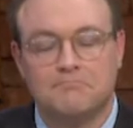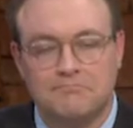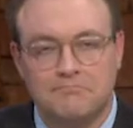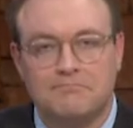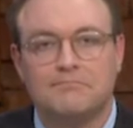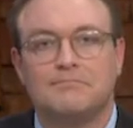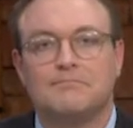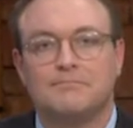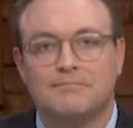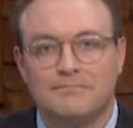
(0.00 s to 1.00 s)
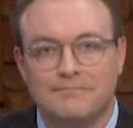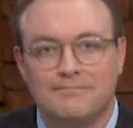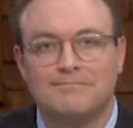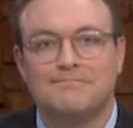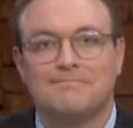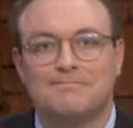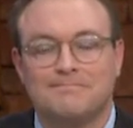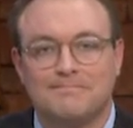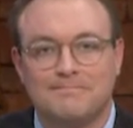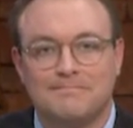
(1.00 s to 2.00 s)

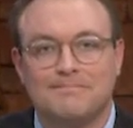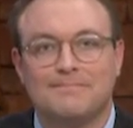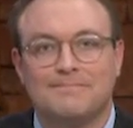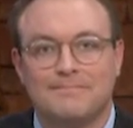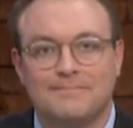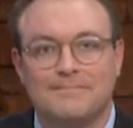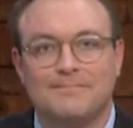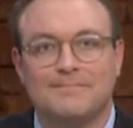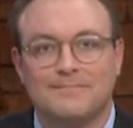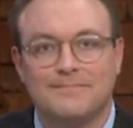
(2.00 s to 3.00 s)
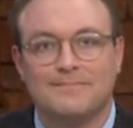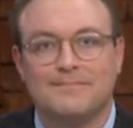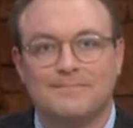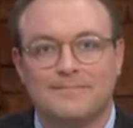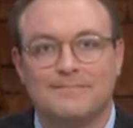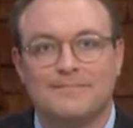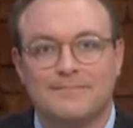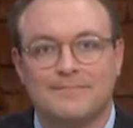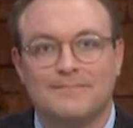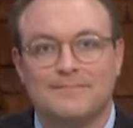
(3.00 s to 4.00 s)

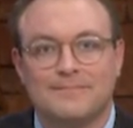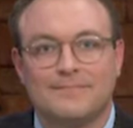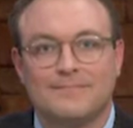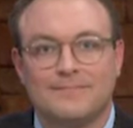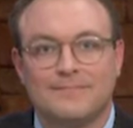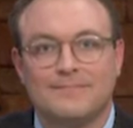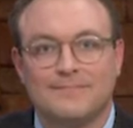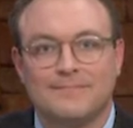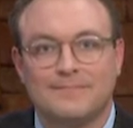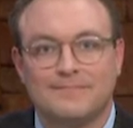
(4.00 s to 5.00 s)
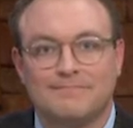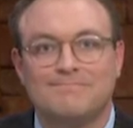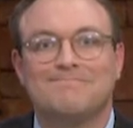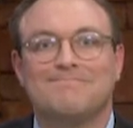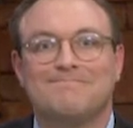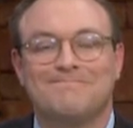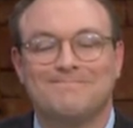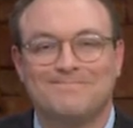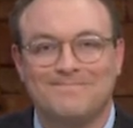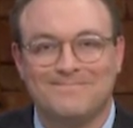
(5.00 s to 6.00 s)

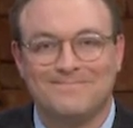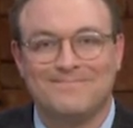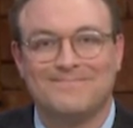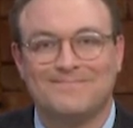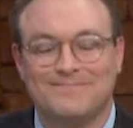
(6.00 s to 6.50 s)
(silent)